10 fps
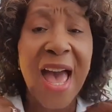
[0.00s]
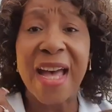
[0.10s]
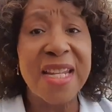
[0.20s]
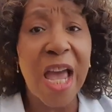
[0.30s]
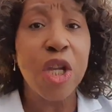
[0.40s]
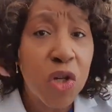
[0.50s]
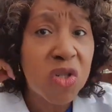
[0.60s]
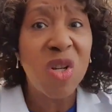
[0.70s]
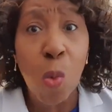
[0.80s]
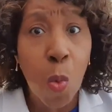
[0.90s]
and I
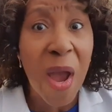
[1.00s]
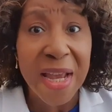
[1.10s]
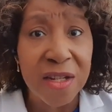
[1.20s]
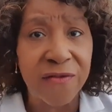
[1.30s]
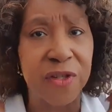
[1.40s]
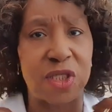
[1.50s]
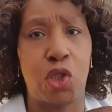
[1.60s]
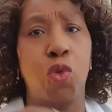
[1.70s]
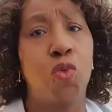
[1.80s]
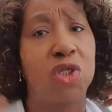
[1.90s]
couldn't wait for
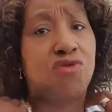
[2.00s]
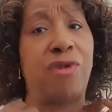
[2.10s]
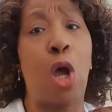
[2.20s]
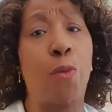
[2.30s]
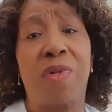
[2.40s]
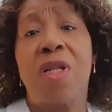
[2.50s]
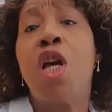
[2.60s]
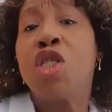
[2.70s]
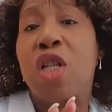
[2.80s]
school to reopen